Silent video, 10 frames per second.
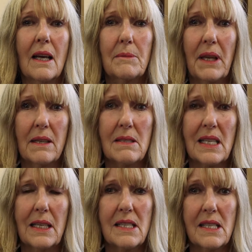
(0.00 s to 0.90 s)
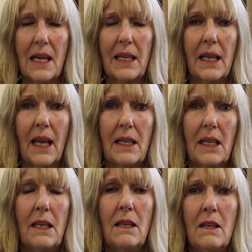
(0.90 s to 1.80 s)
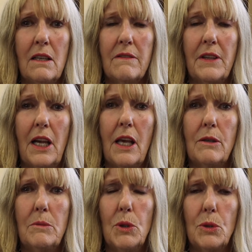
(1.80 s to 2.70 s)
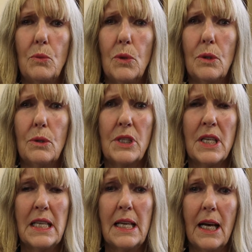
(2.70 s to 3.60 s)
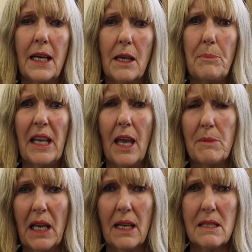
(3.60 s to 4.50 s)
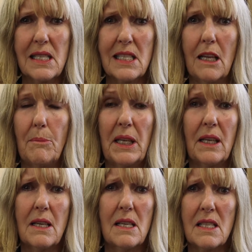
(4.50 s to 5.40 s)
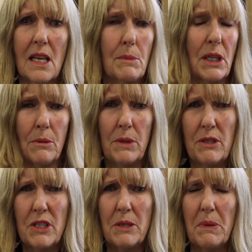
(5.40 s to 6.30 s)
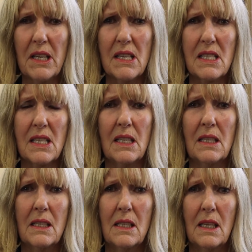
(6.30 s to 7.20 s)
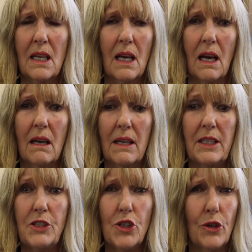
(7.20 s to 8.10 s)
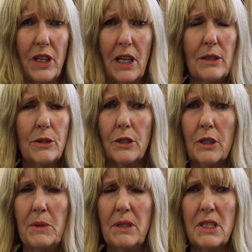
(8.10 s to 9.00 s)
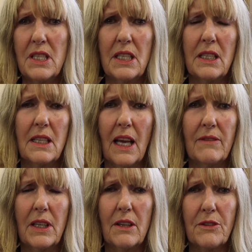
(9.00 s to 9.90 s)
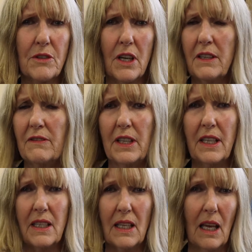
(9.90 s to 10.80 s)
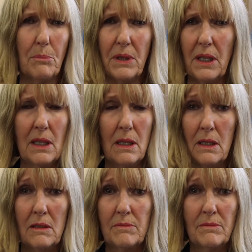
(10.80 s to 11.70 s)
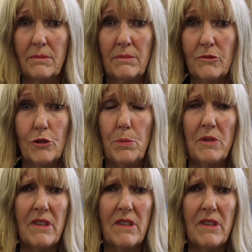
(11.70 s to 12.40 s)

and councillor Sally Kenny for the Lower Morden Ward. And I became a councillor because I'm a community person. I enjoy the local community and having a thriving, happy group of